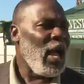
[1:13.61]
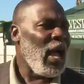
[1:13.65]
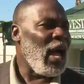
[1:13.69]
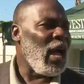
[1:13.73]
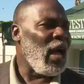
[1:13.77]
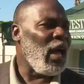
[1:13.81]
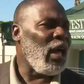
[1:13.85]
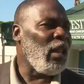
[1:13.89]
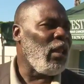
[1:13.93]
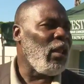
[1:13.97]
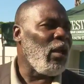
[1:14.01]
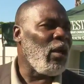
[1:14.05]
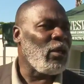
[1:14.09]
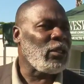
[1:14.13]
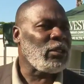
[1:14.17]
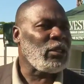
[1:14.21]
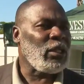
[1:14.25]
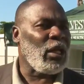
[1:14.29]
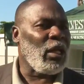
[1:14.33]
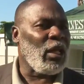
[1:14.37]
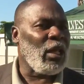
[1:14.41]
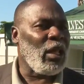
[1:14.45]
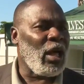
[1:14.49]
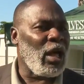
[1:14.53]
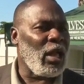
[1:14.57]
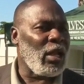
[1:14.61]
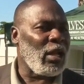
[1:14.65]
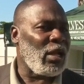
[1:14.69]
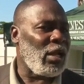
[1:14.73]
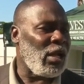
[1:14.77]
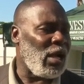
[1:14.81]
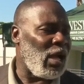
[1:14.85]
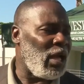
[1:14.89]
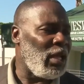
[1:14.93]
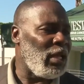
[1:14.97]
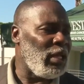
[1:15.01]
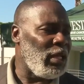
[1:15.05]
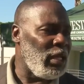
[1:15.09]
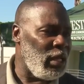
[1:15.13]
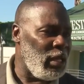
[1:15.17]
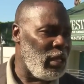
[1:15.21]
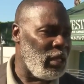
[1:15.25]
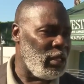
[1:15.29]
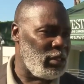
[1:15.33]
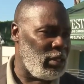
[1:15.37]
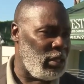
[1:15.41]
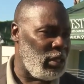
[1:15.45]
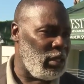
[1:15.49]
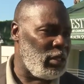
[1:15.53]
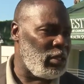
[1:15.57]
I lost a lot of
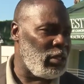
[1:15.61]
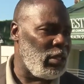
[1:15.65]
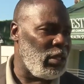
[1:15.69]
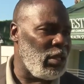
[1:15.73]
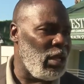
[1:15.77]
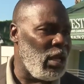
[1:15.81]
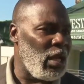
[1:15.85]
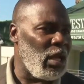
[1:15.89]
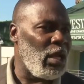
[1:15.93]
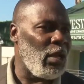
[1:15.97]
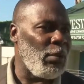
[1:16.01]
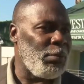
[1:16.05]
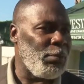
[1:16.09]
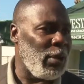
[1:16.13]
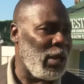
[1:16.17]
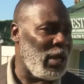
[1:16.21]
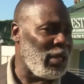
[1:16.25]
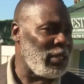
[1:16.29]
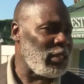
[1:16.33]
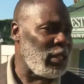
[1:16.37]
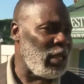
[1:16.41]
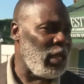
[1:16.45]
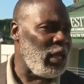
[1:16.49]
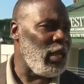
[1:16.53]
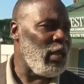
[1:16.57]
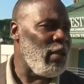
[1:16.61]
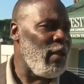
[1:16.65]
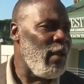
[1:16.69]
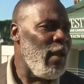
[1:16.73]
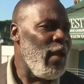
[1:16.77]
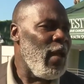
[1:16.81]
colleagues to uh, prostate,